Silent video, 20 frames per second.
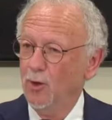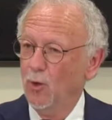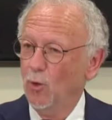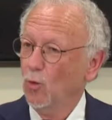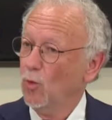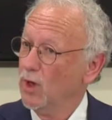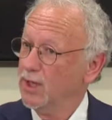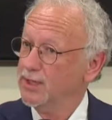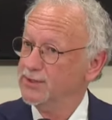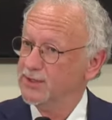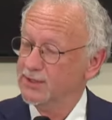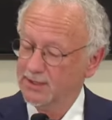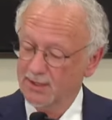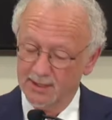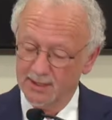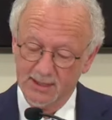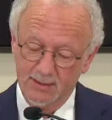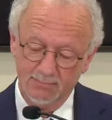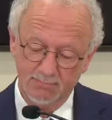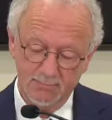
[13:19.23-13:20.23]
One
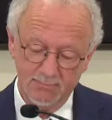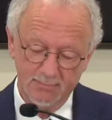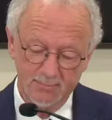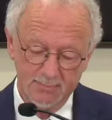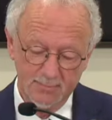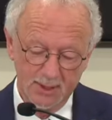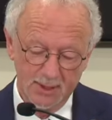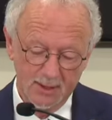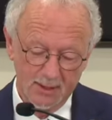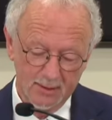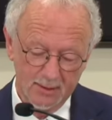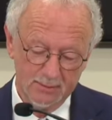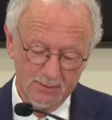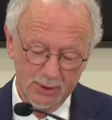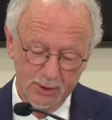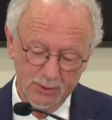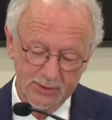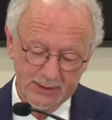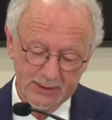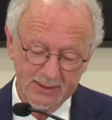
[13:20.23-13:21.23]
study
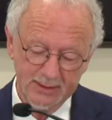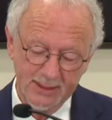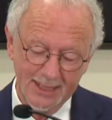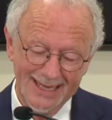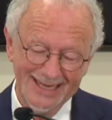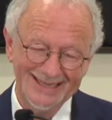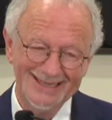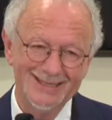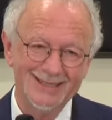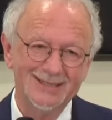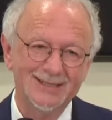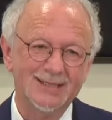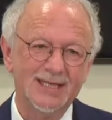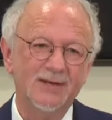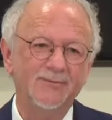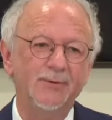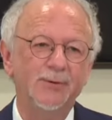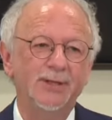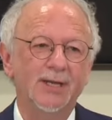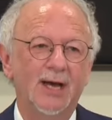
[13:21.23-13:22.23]
noted a
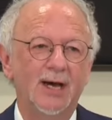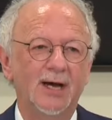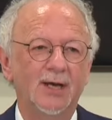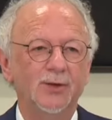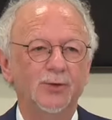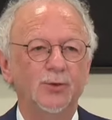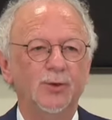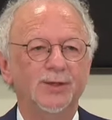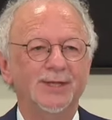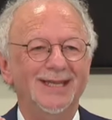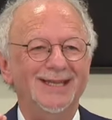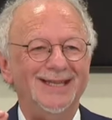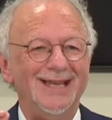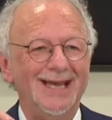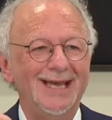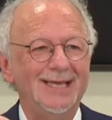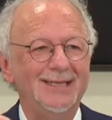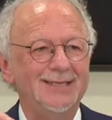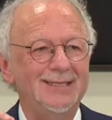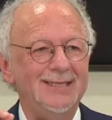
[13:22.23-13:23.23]

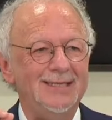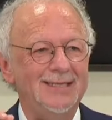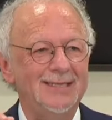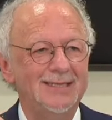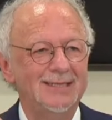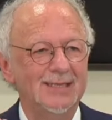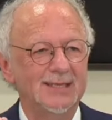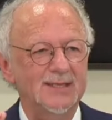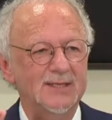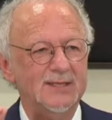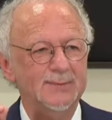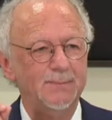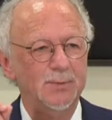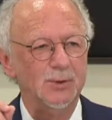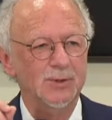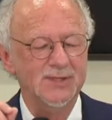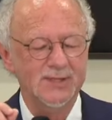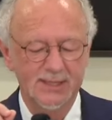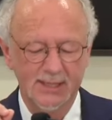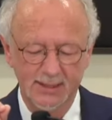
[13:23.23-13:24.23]

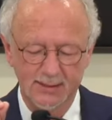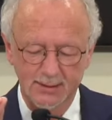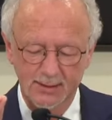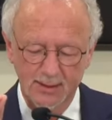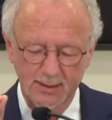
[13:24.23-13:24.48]
786%